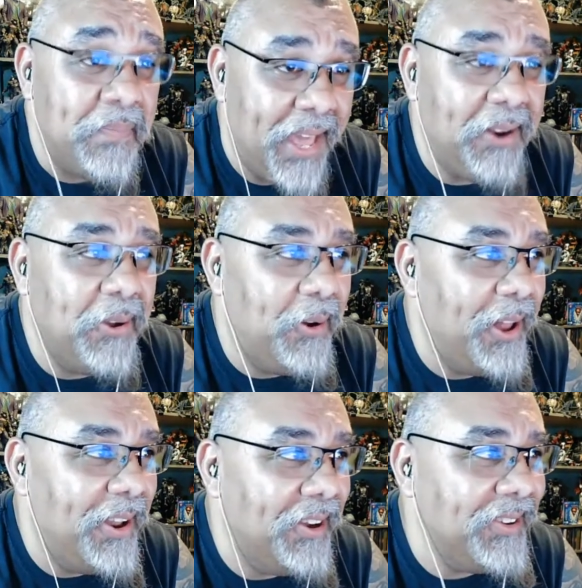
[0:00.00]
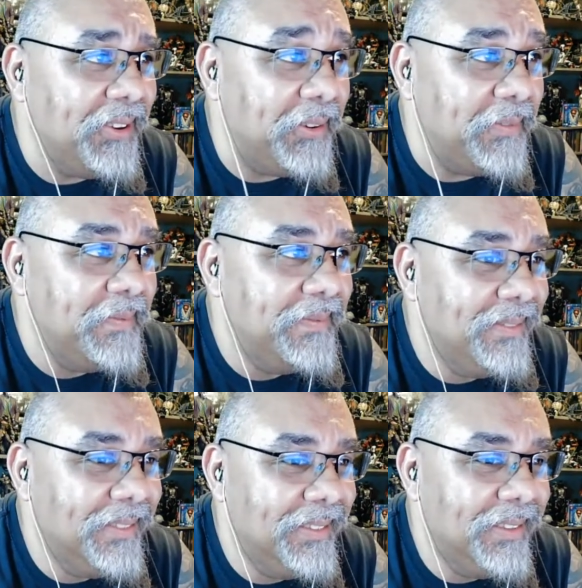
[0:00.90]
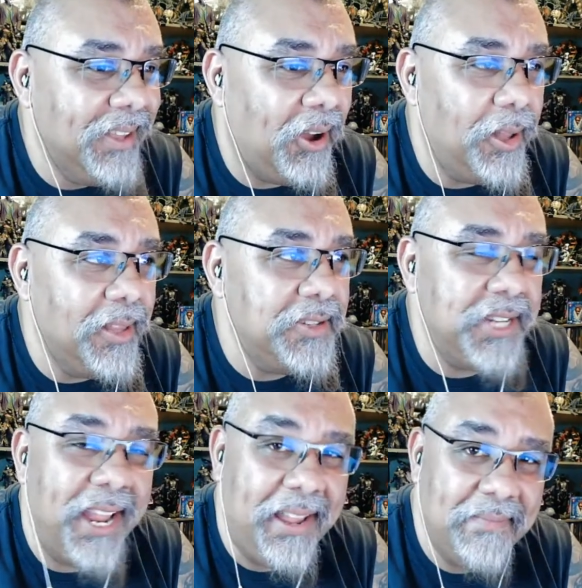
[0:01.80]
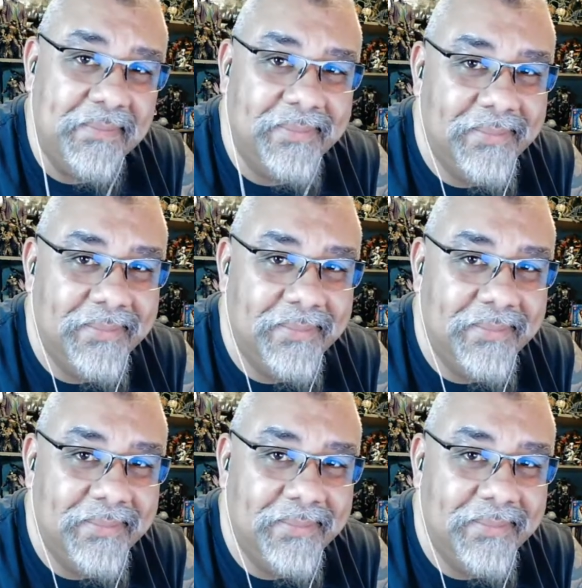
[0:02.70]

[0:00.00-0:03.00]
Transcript: That'll go on there too. The Hall of Shame.